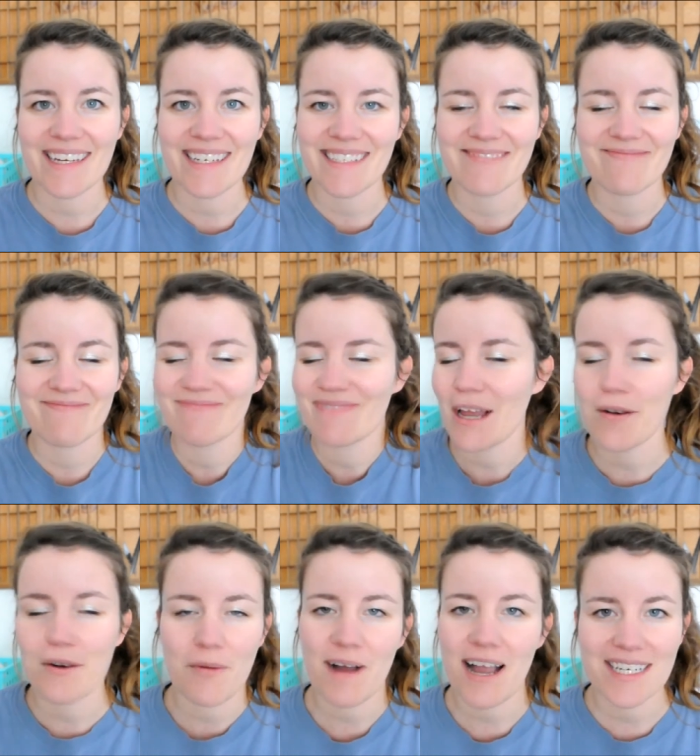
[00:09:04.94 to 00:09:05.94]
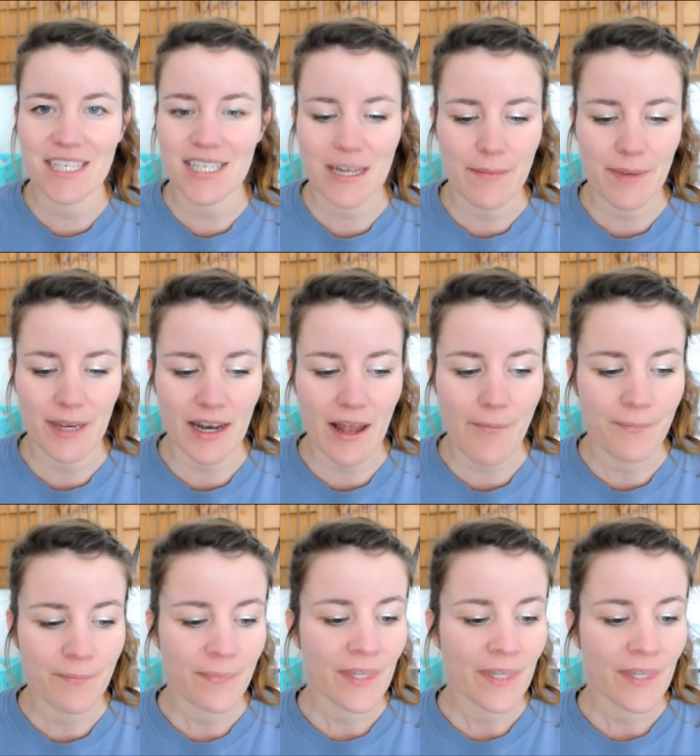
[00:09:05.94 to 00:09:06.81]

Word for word: and I, I don't know why I just didn't pick it up.